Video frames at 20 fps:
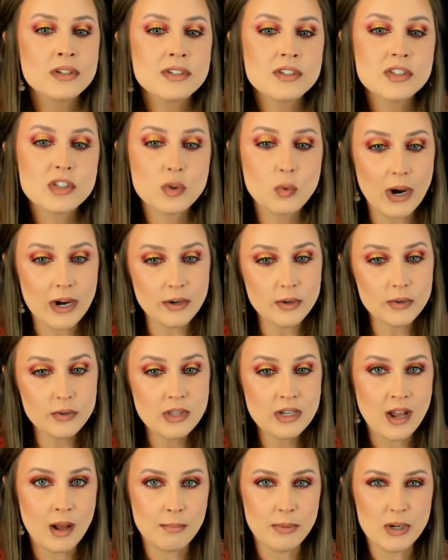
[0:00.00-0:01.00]
square root
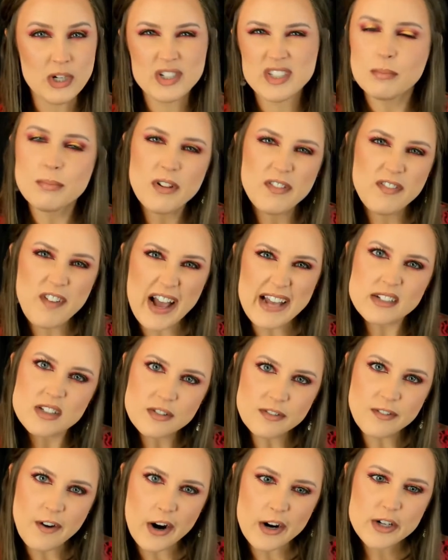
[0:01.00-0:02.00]
the number, simplify it
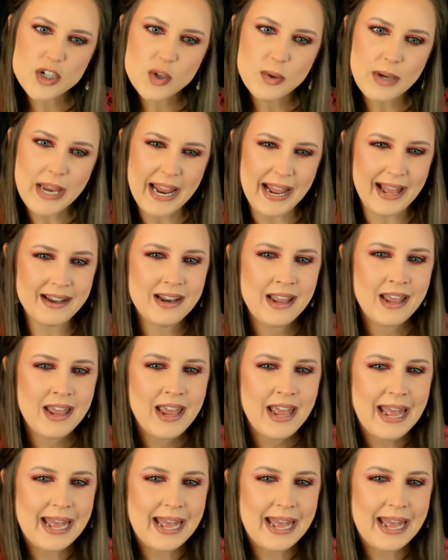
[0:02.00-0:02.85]
as far as you can,